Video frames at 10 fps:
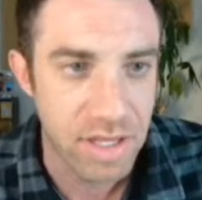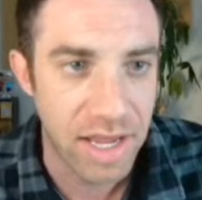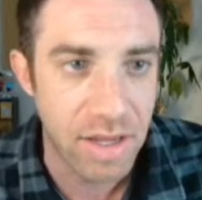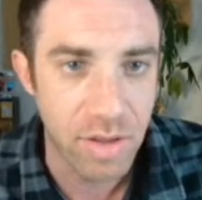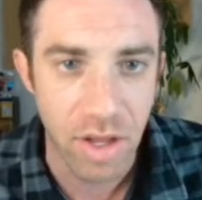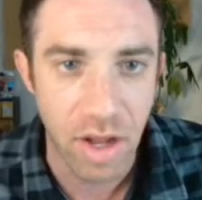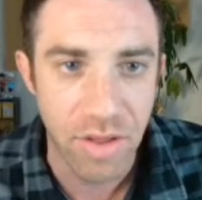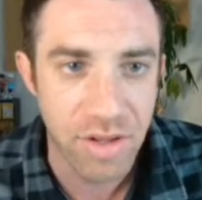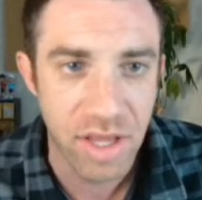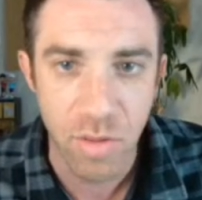Like, the
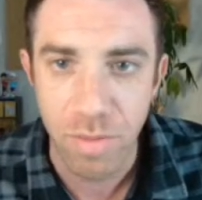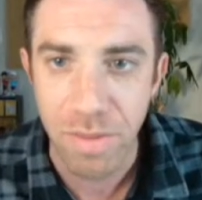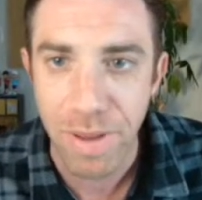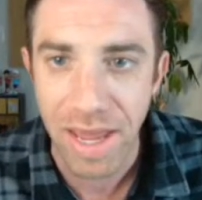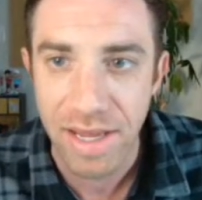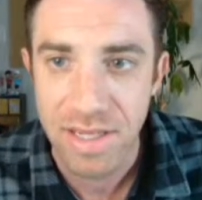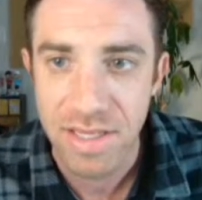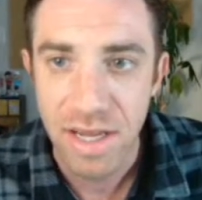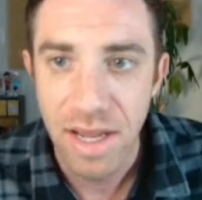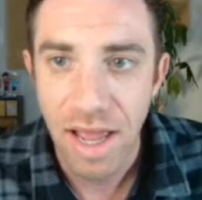other thing would be pace.
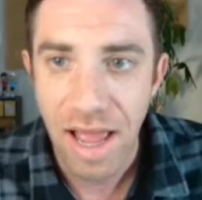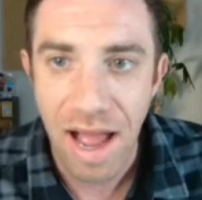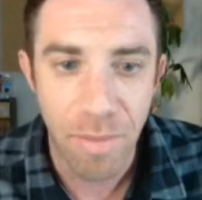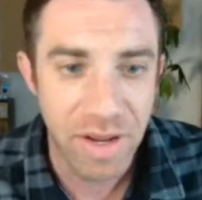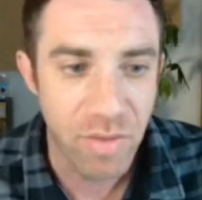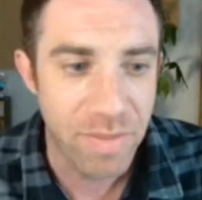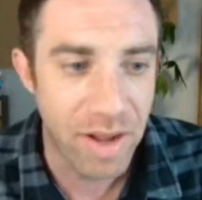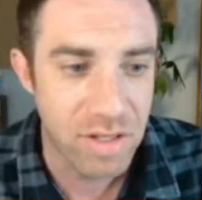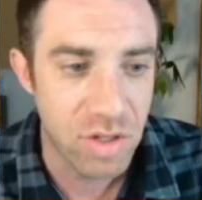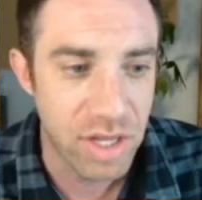How many
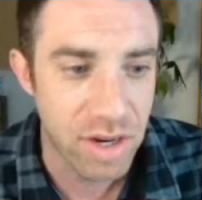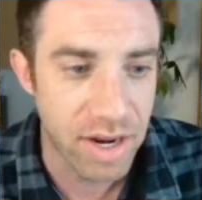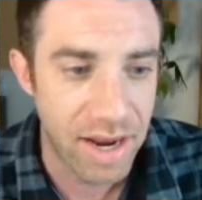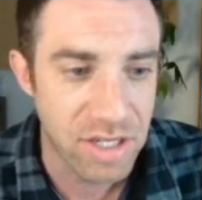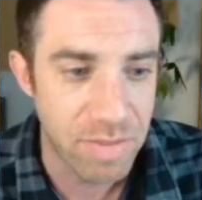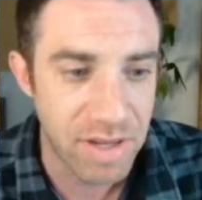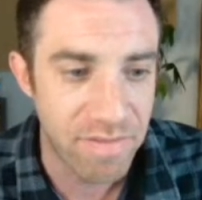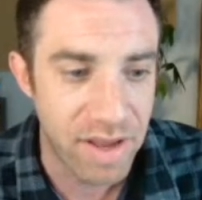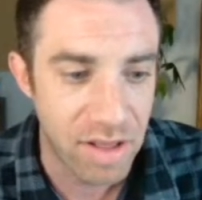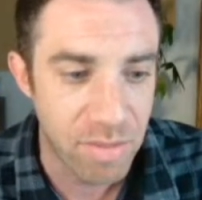rebounds do you think are going to actually be
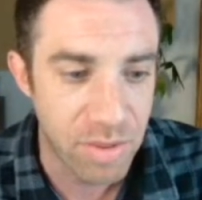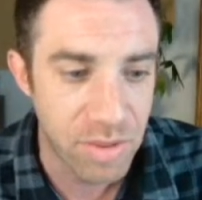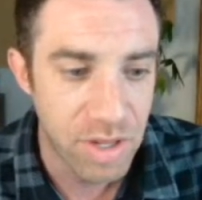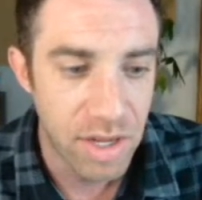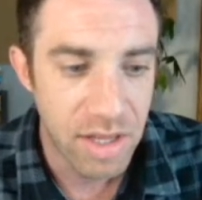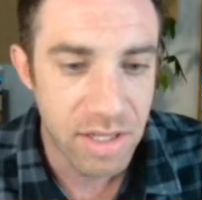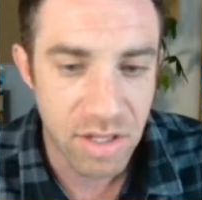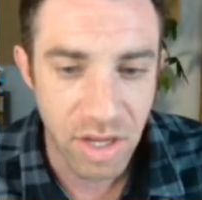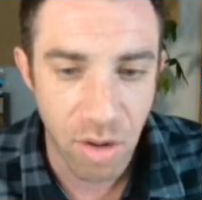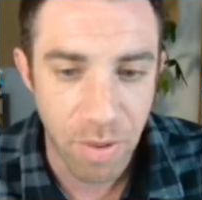available? Let's
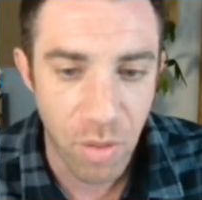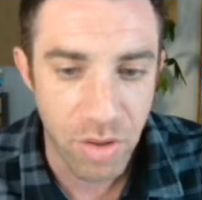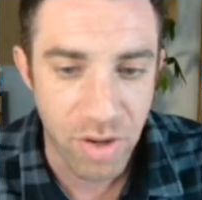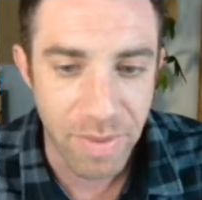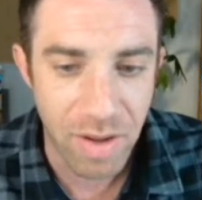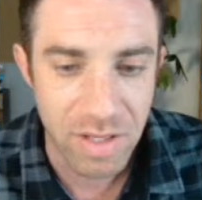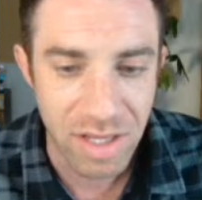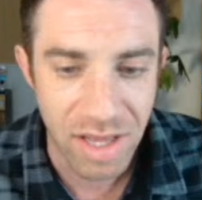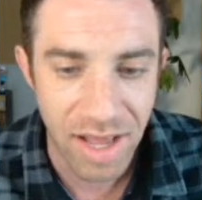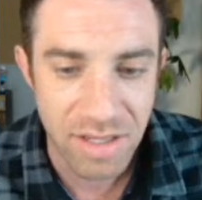look at opponent rebounds in
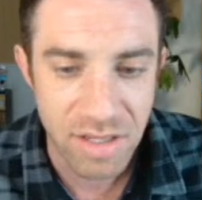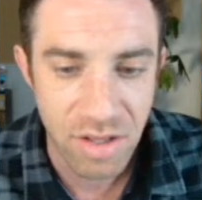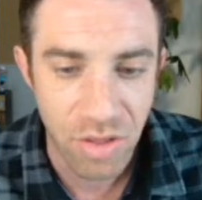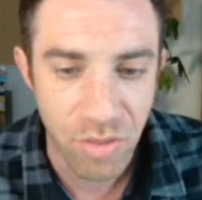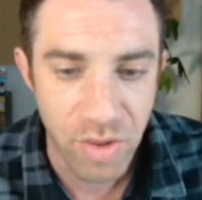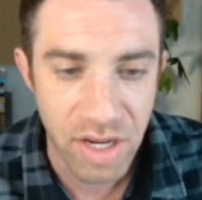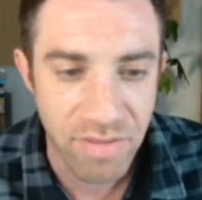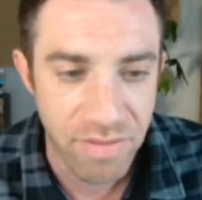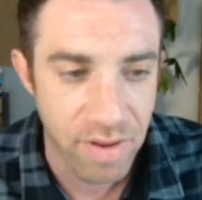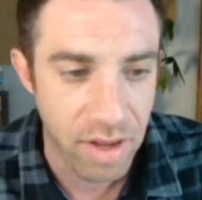the last 3
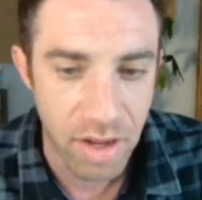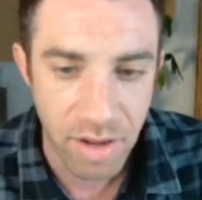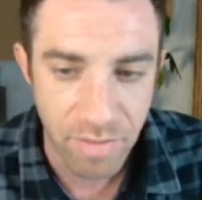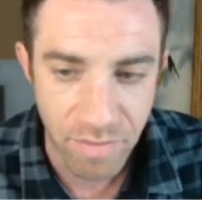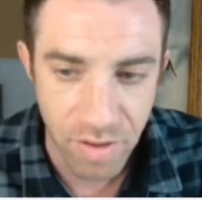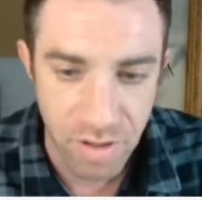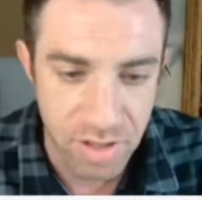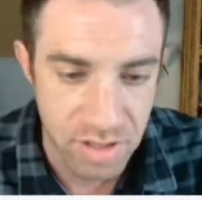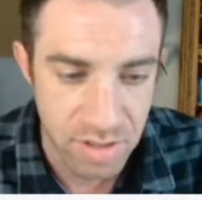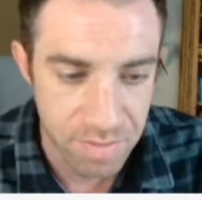
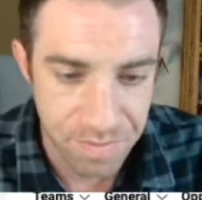first.